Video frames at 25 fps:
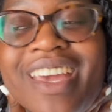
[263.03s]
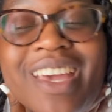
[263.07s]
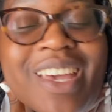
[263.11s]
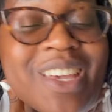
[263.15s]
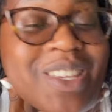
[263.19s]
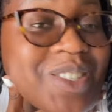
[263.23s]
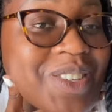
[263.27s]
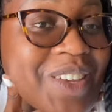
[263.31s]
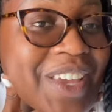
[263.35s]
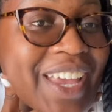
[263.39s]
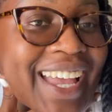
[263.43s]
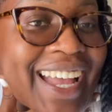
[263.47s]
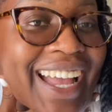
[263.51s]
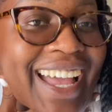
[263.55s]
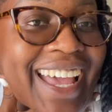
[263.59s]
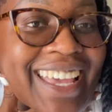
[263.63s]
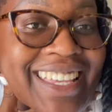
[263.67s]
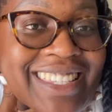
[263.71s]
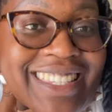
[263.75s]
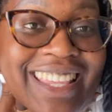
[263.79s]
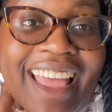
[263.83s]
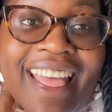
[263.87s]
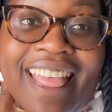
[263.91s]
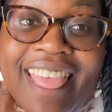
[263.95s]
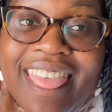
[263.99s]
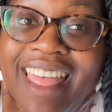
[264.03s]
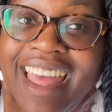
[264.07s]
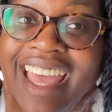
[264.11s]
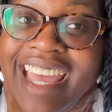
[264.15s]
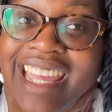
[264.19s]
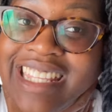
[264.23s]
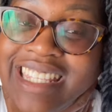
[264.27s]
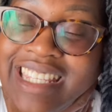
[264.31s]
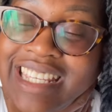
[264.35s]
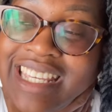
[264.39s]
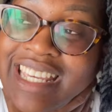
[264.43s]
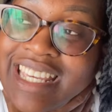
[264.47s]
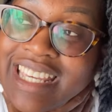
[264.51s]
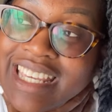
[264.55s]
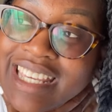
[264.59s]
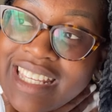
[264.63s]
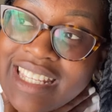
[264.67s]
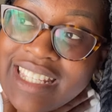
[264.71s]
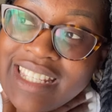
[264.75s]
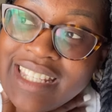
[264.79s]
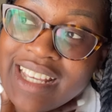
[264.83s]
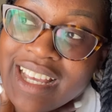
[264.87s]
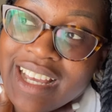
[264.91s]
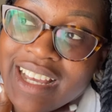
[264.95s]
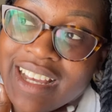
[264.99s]
So yeah guys, that
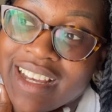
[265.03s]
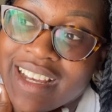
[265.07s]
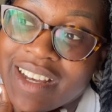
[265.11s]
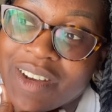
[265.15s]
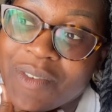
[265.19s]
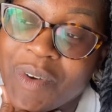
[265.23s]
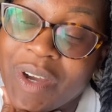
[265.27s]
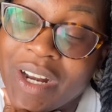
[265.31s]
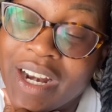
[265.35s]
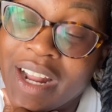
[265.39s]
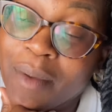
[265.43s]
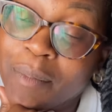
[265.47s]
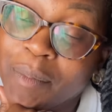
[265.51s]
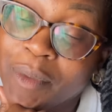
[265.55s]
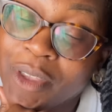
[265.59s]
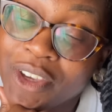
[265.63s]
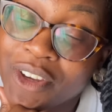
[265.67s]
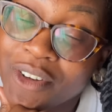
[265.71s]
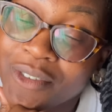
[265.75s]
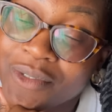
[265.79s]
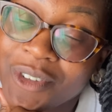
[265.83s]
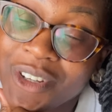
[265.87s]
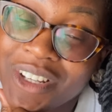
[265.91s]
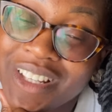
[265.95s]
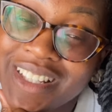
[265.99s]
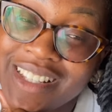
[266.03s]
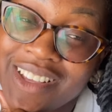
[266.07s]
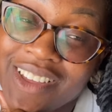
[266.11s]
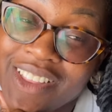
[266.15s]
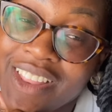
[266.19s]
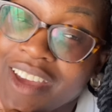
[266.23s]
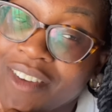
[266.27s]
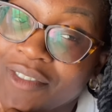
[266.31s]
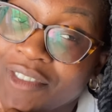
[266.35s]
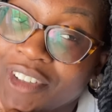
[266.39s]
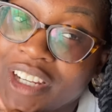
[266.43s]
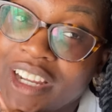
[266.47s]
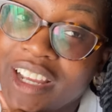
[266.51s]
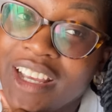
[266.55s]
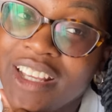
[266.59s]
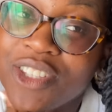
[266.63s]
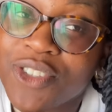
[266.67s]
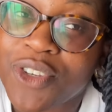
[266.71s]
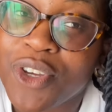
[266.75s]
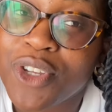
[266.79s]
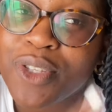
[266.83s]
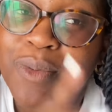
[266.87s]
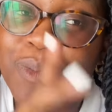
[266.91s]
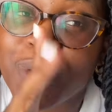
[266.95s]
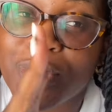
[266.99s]
is what I'm here for in South Africa. It's
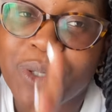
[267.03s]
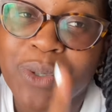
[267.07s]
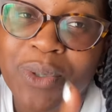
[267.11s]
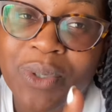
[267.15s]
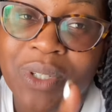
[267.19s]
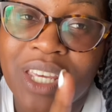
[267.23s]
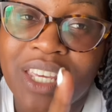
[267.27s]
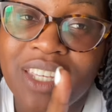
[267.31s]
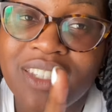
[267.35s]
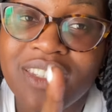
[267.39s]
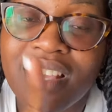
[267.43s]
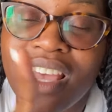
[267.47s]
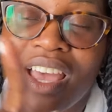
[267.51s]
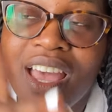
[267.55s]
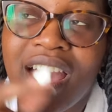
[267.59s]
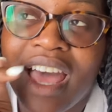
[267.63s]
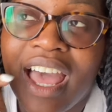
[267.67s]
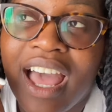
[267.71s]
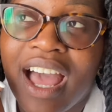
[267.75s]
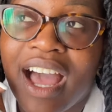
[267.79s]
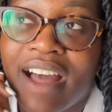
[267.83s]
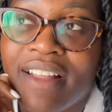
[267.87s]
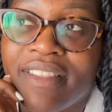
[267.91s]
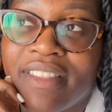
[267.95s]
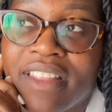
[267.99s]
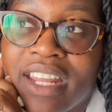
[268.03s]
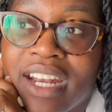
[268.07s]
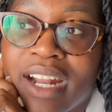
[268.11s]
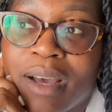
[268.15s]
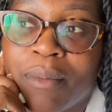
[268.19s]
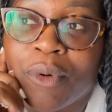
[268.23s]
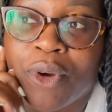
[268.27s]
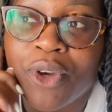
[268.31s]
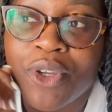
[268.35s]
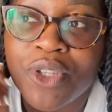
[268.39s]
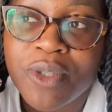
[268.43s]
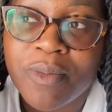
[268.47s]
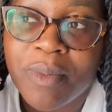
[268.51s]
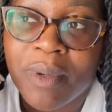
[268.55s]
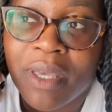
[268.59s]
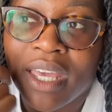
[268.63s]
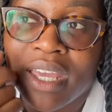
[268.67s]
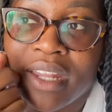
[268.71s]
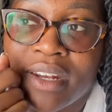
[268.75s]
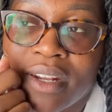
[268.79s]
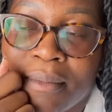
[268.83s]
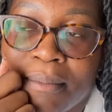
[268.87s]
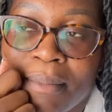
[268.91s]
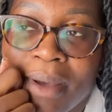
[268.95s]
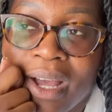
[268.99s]
going to be 2 days, and then I'm going to be
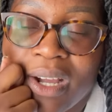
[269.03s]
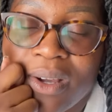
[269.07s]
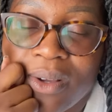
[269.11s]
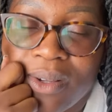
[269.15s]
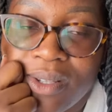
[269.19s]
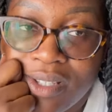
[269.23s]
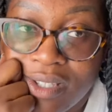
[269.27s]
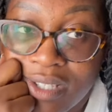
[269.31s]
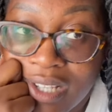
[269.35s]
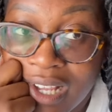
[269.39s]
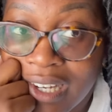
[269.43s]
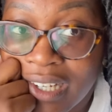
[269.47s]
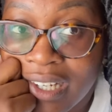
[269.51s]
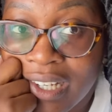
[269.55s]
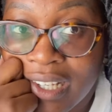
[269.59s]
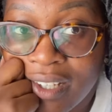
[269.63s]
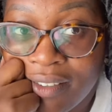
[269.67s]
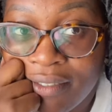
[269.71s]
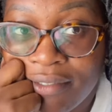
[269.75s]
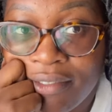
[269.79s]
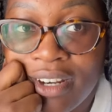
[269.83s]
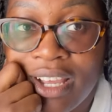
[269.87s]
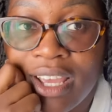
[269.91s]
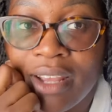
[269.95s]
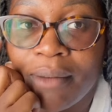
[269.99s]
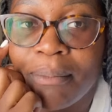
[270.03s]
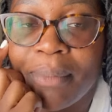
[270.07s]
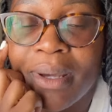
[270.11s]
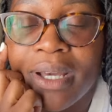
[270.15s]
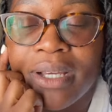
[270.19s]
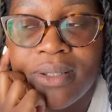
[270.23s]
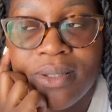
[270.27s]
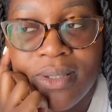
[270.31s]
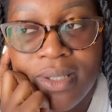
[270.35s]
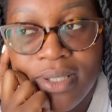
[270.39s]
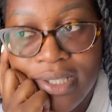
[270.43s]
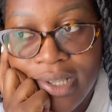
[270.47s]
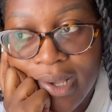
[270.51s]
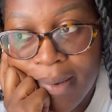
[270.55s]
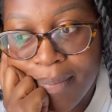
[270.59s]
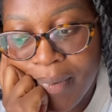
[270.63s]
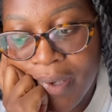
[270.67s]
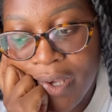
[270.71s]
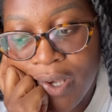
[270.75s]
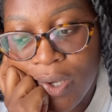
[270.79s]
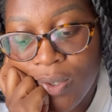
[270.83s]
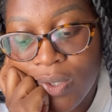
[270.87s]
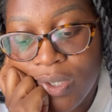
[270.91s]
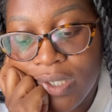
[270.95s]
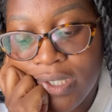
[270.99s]
heading back on Sunday, flying back to
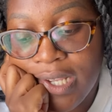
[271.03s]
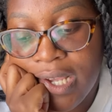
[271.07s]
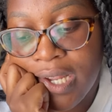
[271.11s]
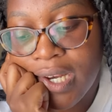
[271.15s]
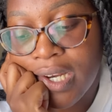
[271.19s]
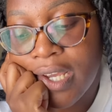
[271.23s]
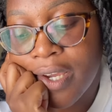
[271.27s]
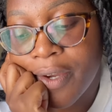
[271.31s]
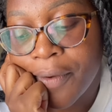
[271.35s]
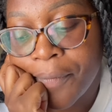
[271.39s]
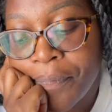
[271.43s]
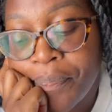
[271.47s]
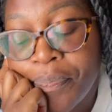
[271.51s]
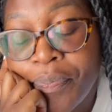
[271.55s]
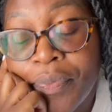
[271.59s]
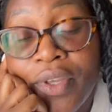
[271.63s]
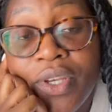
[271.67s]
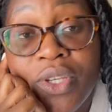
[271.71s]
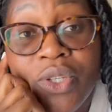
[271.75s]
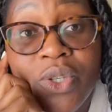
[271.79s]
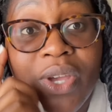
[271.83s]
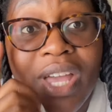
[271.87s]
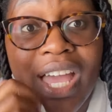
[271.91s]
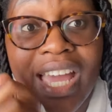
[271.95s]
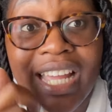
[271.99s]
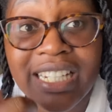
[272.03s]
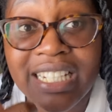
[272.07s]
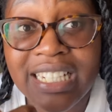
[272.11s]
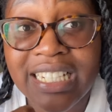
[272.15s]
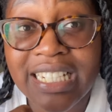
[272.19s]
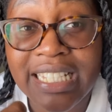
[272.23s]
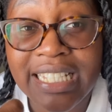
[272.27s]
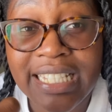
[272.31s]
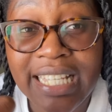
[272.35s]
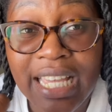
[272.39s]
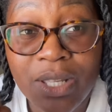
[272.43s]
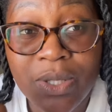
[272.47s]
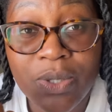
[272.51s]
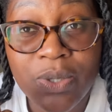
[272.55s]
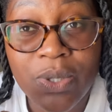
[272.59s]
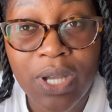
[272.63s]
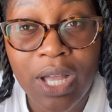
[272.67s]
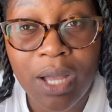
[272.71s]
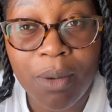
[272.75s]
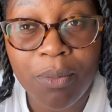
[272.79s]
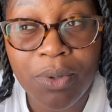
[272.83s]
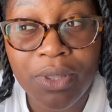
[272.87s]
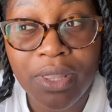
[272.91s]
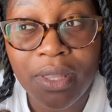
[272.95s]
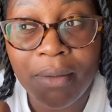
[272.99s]
Zambia on Sunday. So yeah, I did decide to
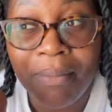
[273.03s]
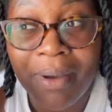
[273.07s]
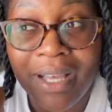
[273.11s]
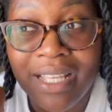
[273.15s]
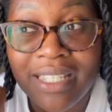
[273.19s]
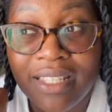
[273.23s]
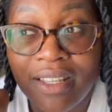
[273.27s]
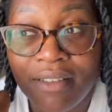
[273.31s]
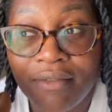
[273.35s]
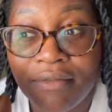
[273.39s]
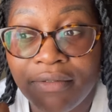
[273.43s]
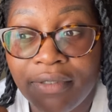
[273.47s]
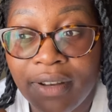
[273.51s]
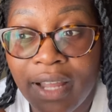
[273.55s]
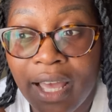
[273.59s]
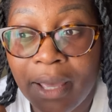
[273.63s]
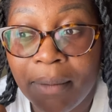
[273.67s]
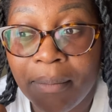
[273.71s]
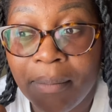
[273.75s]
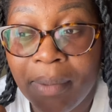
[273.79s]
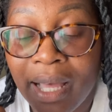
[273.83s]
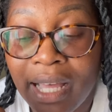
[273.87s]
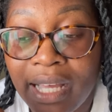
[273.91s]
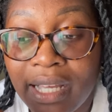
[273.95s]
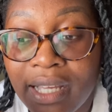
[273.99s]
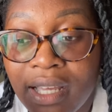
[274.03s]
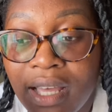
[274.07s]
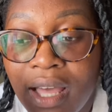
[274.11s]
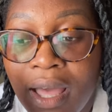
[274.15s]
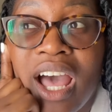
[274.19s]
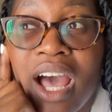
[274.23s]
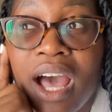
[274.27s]
come with a bus and fly back.